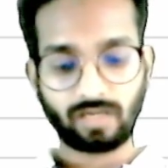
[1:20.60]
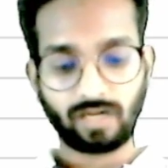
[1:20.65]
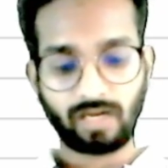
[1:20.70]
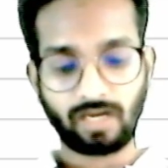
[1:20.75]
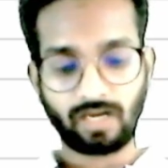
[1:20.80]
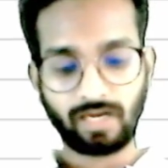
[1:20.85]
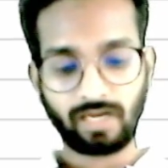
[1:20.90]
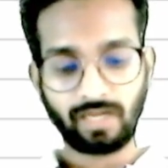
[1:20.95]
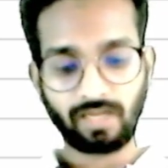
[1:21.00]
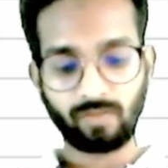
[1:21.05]

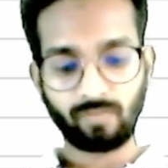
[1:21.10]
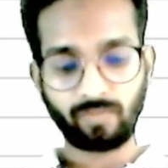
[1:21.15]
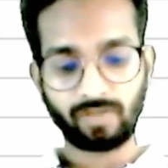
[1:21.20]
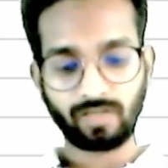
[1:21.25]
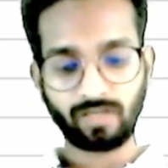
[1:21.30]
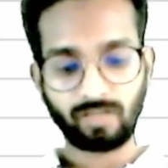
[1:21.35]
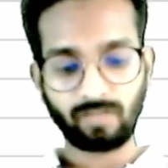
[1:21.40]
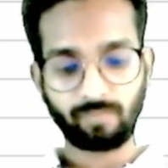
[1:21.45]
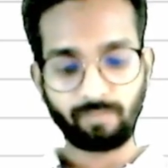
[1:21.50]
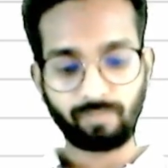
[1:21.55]
I
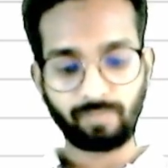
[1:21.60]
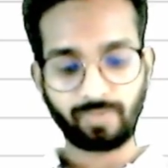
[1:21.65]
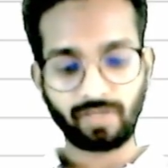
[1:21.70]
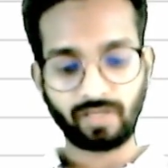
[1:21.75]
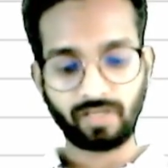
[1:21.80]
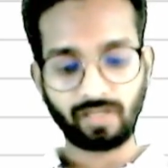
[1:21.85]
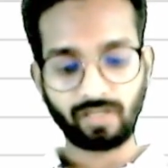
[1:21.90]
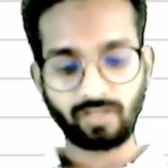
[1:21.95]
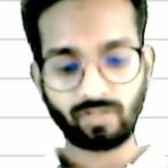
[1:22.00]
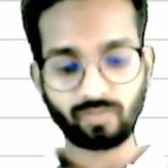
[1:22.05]
will
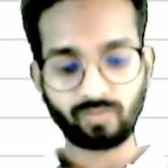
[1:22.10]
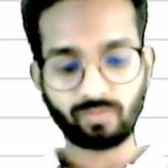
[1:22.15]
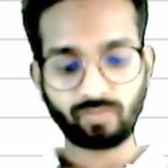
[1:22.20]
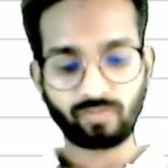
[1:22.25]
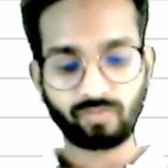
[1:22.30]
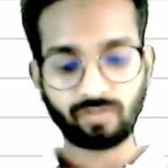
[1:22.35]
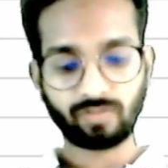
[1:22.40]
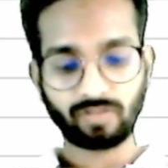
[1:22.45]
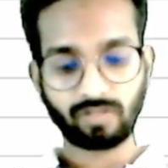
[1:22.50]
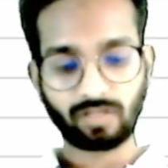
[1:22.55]
pay
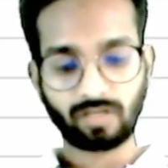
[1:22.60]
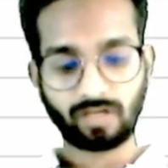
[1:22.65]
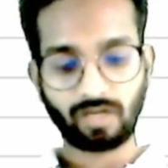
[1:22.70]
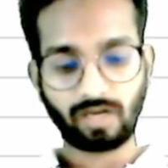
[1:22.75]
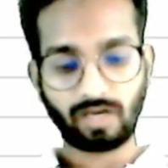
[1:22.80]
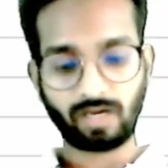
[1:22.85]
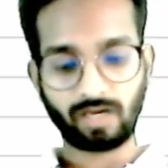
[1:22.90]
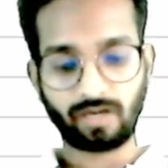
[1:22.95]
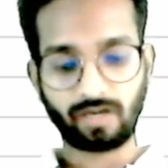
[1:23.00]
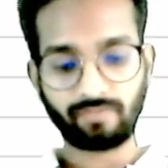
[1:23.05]
you
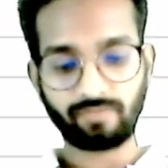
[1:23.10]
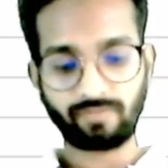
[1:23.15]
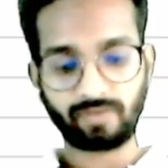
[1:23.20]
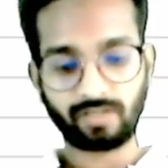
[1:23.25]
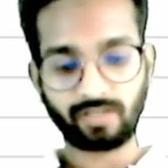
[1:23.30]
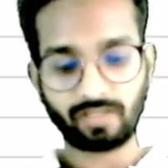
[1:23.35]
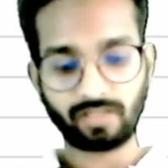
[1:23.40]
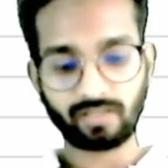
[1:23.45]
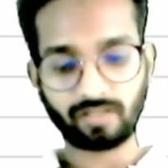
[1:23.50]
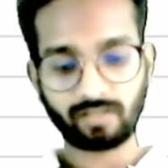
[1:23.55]

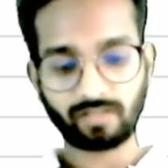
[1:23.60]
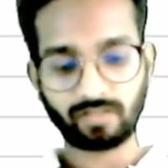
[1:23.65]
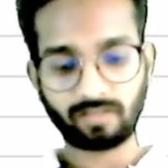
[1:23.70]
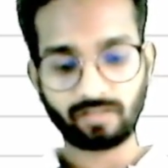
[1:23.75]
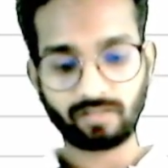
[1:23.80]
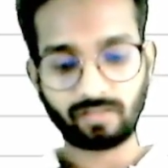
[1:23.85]
after